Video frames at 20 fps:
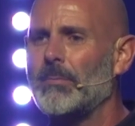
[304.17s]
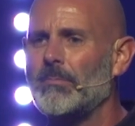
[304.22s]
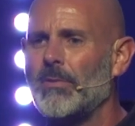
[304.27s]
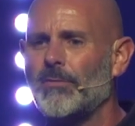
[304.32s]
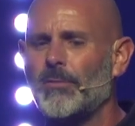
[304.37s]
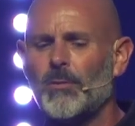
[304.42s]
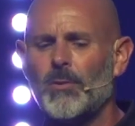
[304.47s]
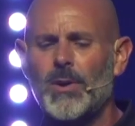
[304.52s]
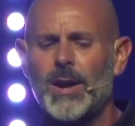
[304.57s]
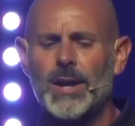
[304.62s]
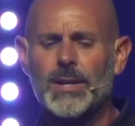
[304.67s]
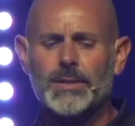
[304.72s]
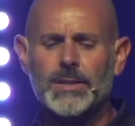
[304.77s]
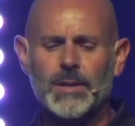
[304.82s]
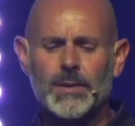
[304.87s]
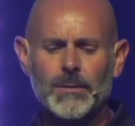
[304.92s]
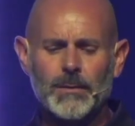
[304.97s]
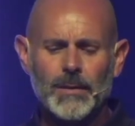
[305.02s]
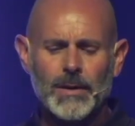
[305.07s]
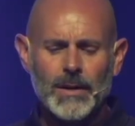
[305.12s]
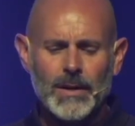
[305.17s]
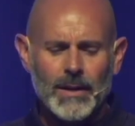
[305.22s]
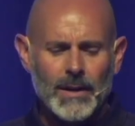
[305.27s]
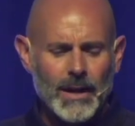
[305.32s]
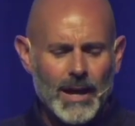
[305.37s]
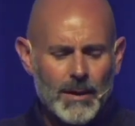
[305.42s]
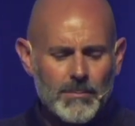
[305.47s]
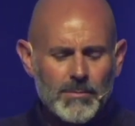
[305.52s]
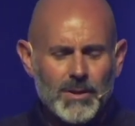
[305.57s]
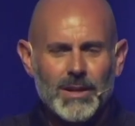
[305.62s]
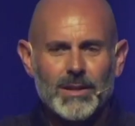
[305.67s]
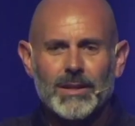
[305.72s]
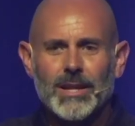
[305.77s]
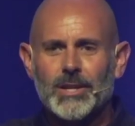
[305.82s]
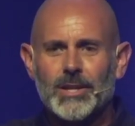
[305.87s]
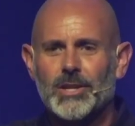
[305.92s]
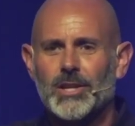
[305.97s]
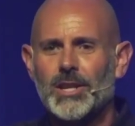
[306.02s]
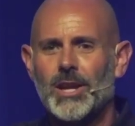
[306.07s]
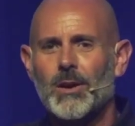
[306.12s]
before I do, I'm going to
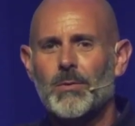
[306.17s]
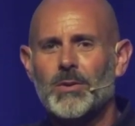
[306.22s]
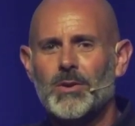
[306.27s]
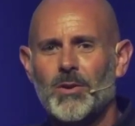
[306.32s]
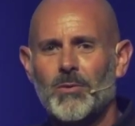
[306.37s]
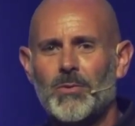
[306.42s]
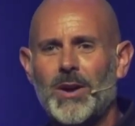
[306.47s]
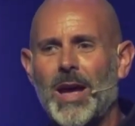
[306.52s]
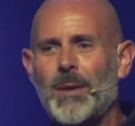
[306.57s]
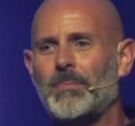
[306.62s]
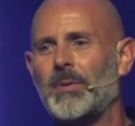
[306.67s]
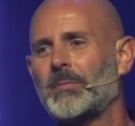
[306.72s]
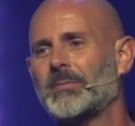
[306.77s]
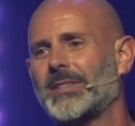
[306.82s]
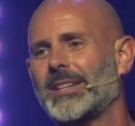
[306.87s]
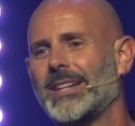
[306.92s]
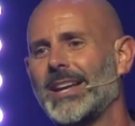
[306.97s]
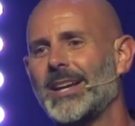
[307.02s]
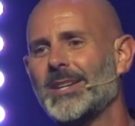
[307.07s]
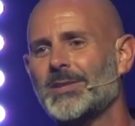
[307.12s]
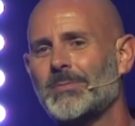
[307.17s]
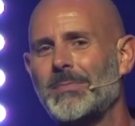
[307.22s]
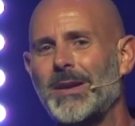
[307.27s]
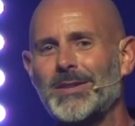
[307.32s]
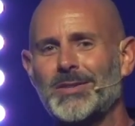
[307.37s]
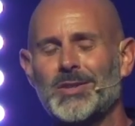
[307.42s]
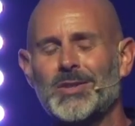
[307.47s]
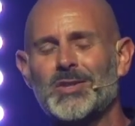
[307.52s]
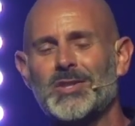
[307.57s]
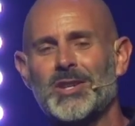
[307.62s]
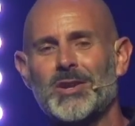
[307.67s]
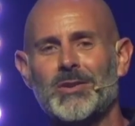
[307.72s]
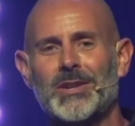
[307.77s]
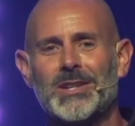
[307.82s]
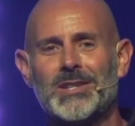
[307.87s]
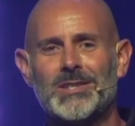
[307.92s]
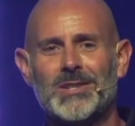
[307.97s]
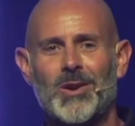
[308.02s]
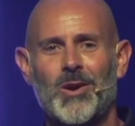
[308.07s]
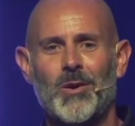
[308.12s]
let you know we're going to wrap up today's message
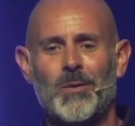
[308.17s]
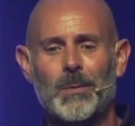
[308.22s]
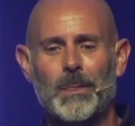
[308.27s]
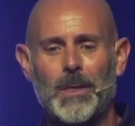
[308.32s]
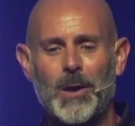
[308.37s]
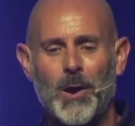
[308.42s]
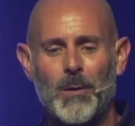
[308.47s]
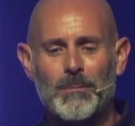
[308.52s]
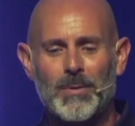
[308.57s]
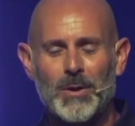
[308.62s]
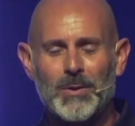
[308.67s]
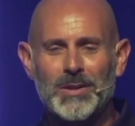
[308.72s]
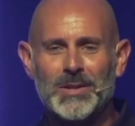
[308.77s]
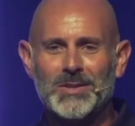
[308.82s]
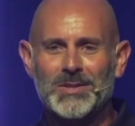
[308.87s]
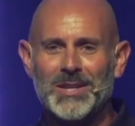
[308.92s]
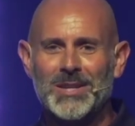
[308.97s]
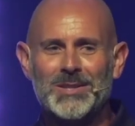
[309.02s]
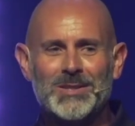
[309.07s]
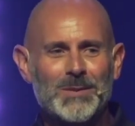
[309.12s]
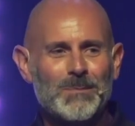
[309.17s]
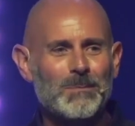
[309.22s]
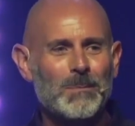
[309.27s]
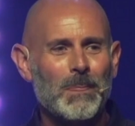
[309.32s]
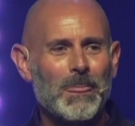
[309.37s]
series called, called Boating Season.